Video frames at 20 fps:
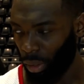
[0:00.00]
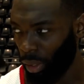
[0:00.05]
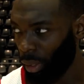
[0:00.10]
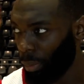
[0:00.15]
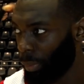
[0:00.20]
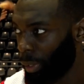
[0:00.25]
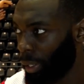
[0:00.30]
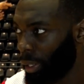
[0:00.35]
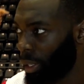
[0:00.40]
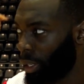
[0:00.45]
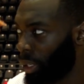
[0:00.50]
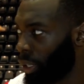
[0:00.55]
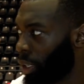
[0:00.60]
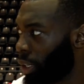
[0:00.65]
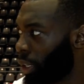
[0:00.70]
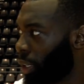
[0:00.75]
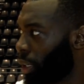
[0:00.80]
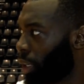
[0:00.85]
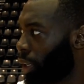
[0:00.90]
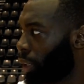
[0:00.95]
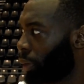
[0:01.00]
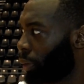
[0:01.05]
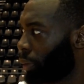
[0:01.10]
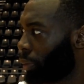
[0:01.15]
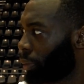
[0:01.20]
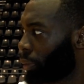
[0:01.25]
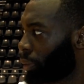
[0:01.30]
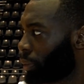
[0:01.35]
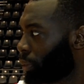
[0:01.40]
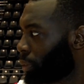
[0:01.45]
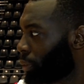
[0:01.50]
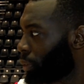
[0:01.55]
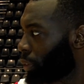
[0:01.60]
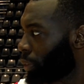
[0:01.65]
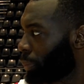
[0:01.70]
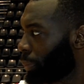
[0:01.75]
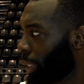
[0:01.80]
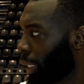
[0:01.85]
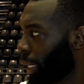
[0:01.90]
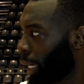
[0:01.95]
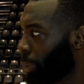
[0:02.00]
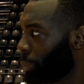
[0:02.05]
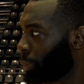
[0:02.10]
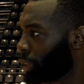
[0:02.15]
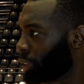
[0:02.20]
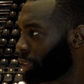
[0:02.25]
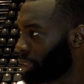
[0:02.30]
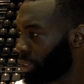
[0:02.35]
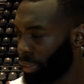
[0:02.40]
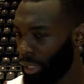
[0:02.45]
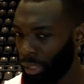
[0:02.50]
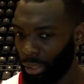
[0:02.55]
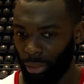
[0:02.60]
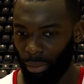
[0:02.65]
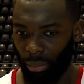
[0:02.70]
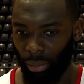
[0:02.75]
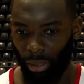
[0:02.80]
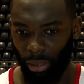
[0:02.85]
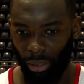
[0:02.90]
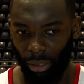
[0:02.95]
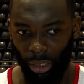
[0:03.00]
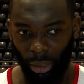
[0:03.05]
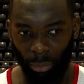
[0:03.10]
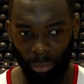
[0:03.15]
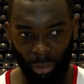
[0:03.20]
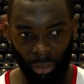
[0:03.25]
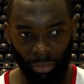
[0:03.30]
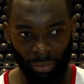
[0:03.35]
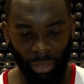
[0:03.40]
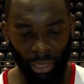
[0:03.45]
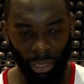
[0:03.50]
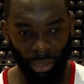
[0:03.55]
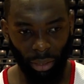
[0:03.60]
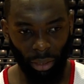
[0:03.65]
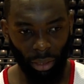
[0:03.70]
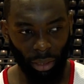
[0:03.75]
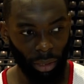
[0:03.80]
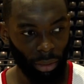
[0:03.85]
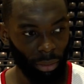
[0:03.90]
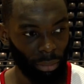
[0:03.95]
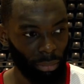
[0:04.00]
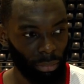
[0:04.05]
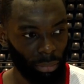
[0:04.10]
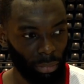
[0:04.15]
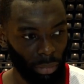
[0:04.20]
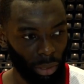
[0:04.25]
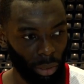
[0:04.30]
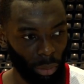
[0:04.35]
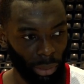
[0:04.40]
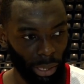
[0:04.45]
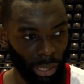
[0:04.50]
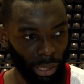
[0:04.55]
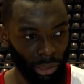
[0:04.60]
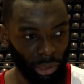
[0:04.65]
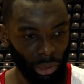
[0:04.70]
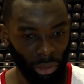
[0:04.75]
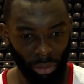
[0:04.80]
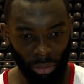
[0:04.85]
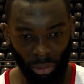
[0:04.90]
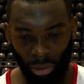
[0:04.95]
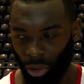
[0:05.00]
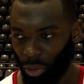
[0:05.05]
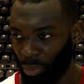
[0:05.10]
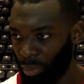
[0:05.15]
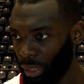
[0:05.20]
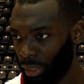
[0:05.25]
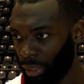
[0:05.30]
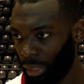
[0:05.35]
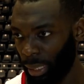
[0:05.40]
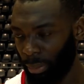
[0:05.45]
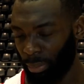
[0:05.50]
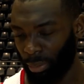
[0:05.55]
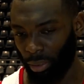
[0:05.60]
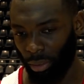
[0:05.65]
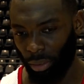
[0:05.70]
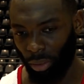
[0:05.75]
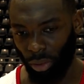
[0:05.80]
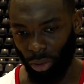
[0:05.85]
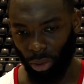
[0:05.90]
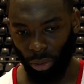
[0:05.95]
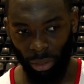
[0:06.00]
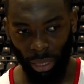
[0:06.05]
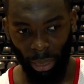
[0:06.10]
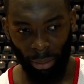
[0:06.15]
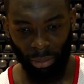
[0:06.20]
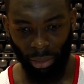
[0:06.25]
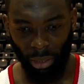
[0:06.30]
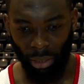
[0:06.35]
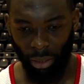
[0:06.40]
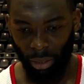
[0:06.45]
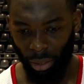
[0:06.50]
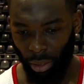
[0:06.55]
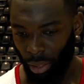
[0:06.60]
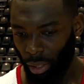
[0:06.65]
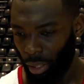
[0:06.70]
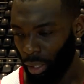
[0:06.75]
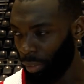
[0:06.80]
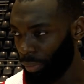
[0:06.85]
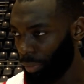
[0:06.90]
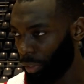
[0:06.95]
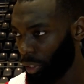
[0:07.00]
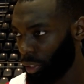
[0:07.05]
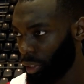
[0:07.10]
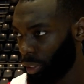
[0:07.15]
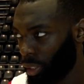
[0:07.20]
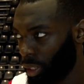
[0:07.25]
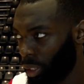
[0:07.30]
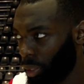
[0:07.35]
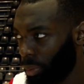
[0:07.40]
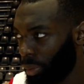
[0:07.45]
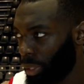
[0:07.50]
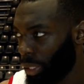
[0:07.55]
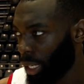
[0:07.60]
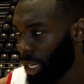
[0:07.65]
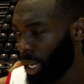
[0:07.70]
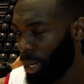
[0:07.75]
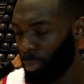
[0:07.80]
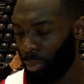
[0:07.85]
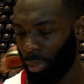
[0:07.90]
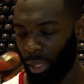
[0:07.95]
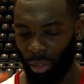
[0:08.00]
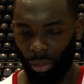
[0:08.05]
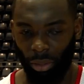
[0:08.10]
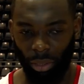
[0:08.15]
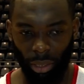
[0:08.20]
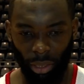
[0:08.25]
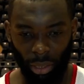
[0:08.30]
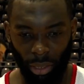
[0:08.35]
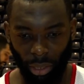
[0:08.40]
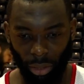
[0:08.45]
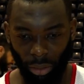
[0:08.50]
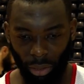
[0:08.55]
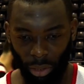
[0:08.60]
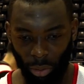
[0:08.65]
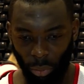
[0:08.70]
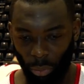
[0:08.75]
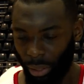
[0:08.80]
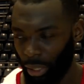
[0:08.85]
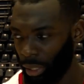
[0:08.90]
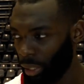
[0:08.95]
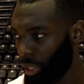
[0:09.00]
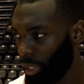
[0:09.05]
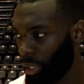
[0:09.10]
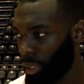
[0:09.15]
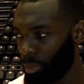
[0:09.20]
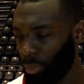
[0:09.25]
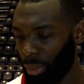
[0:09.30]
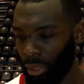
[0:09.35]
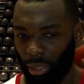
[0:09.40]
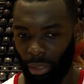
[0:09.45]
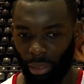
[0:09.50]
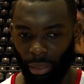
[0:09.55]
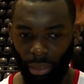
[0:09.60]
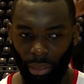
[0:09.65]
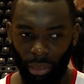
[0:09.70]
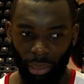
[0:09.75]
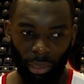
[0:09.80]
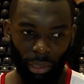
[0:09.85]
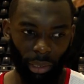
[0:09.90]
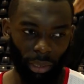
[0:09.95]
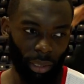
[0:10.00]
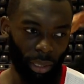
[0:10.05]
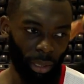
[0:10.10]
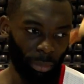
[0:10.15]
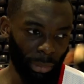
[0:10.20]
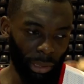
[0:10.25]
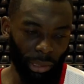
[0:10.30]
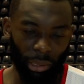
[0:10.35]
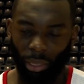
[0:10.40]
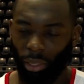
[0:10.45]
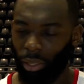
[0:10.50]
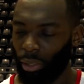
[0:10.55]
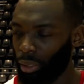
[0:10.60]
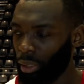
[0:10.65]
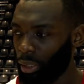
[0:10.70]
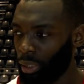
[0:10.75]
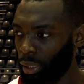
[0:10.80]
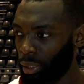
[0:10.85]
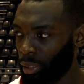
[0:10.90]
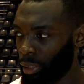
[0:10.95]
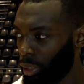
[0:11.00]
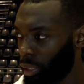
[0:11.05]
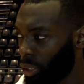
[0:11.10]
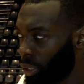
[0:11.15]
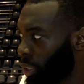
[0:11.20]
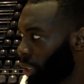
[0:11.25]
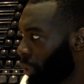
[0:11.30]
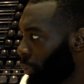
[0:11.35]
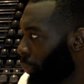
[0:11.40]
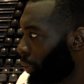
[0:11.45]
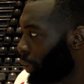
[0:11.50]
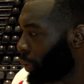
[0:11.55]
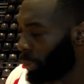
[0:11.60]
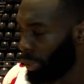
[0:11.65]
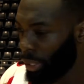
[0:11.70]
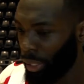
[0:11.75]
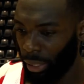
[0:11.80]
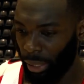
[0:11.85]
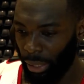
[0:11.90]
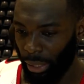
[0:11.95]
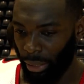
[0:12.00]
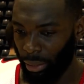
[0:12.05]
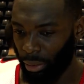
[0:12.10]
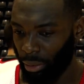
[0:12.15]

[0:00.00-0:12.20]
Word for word: I mean, uh, uh, I mean, the atmosphere around the, on the team is fine. Um, you know, we had two two mishaps. You know, two games that unfortunately we didn't come out on a on a winning end. But um, it's a long season, and, and we're aware of that.